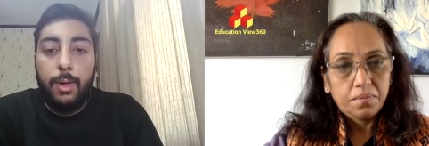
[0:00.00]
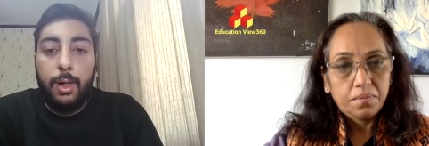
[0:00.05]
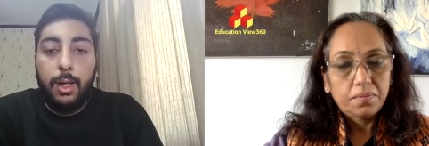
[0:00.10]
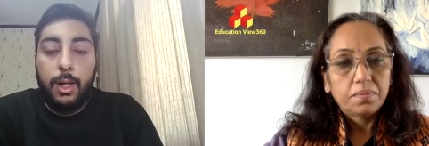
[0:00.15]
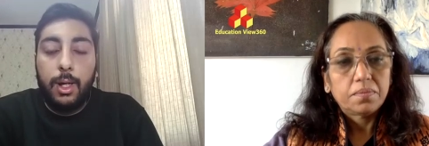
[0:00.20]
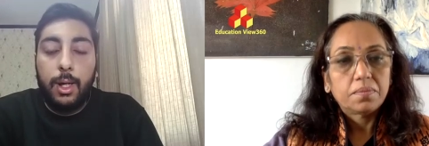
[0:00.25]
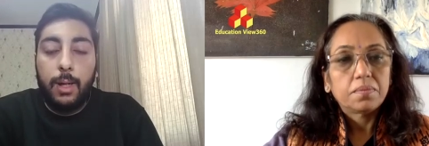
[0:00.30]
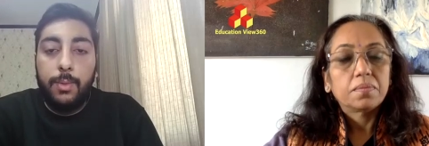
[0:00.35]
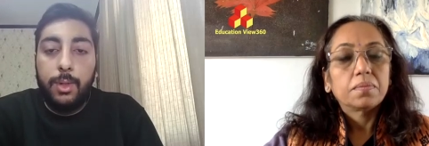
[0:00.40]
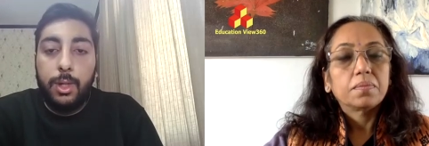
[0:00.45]

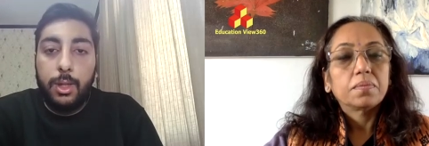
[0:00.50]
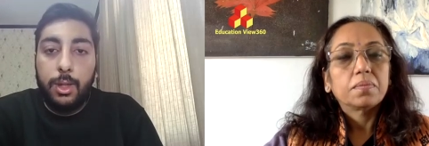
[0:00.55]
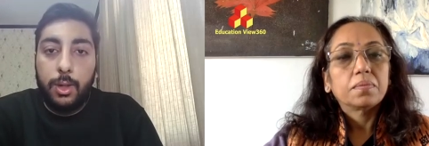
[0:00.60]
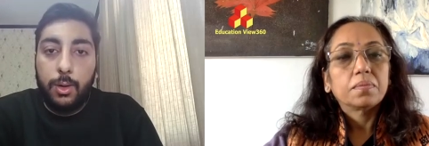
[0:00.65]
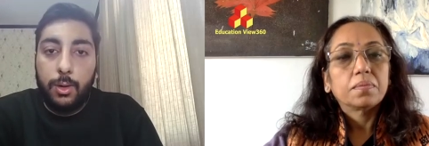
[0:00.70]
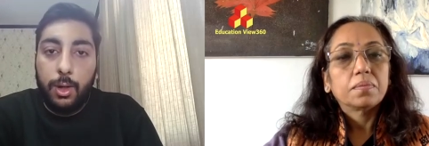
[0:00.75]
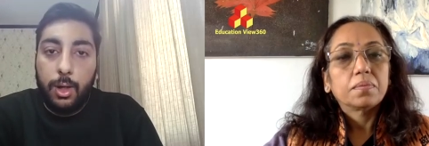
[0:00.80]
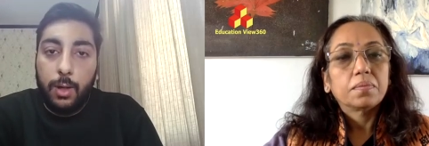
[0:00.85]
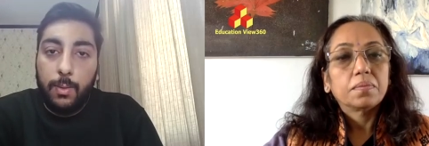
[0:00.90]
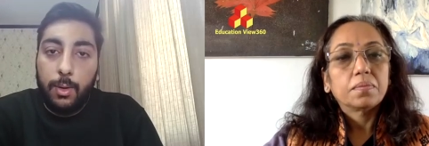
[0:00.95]
Speaker 1: but I'm
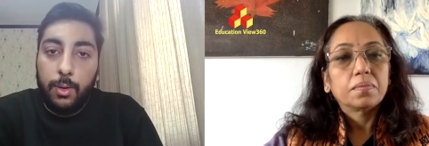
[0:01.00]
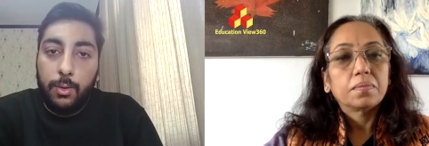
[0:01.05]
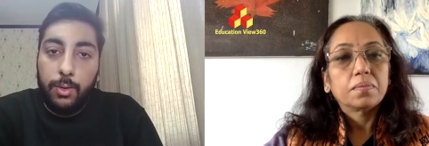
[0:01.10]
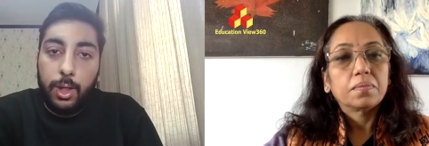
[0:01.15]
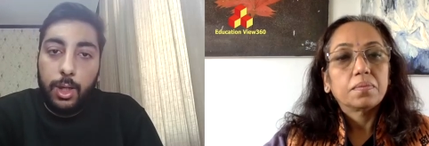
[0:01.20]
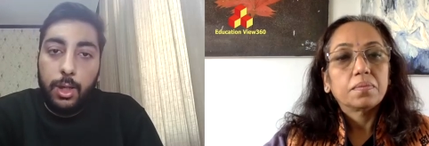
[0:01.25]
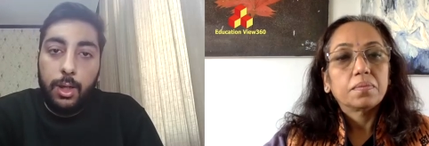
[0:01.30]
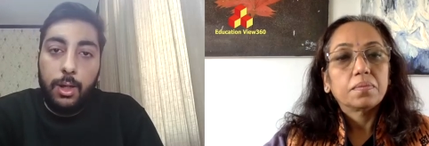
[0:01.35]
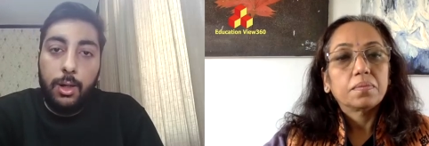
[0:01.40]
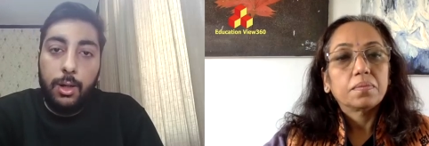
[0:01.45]
just talking
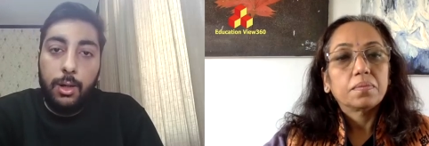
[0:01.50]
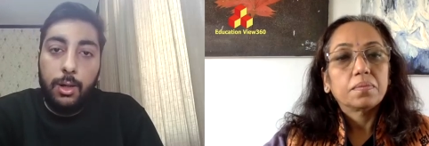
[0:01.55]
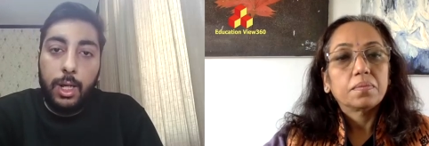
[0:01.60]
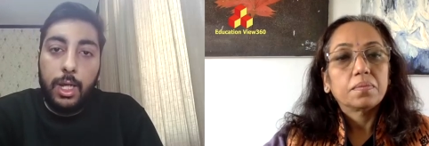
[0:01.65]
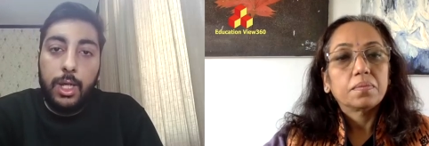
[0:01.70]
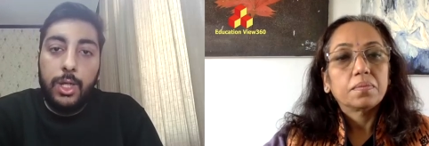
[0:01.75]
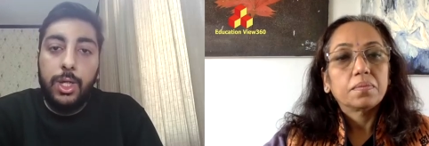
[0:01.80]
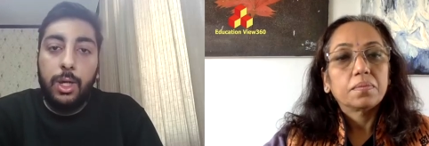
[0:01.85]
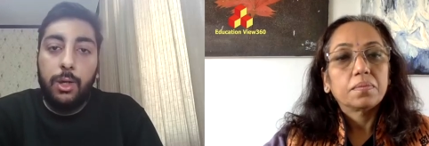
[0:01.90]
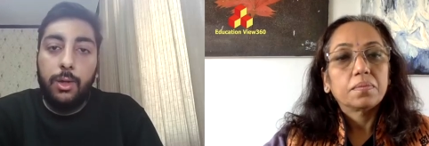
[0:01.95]
about
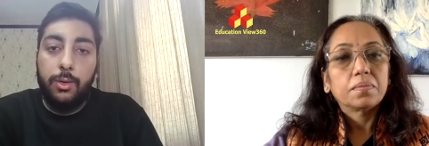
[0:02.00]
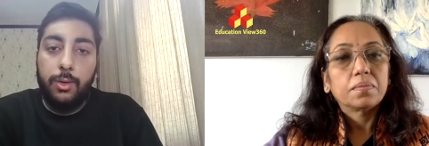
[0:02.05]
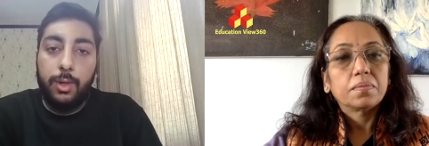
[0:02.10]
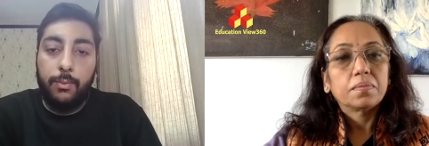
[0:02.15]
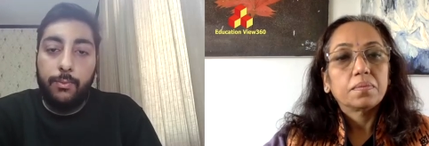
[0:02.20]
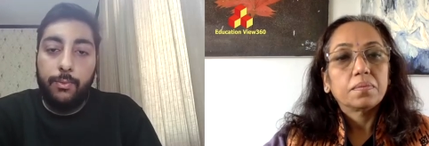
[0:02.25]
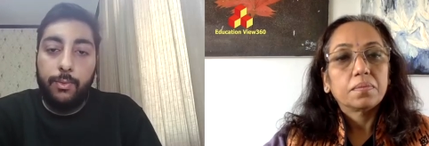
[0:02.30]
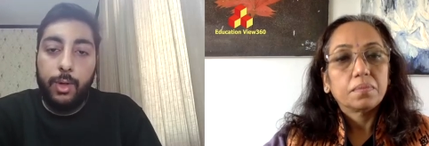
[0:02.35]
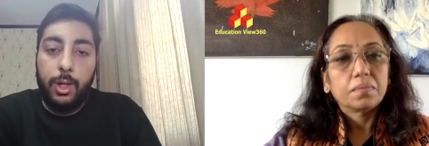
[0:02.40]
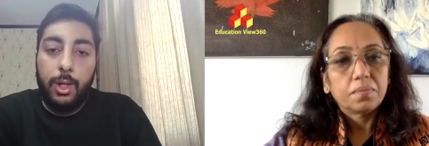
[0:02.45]
the teaching
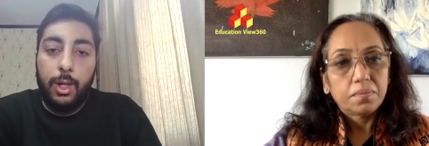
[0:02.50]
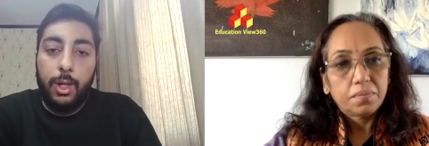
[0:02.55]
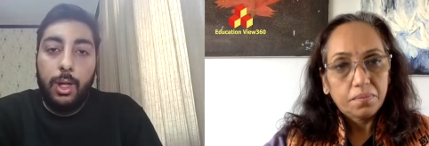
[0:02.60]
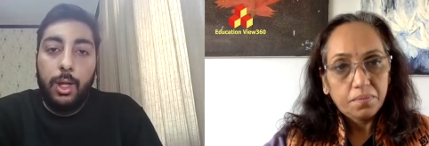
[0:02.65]
stuff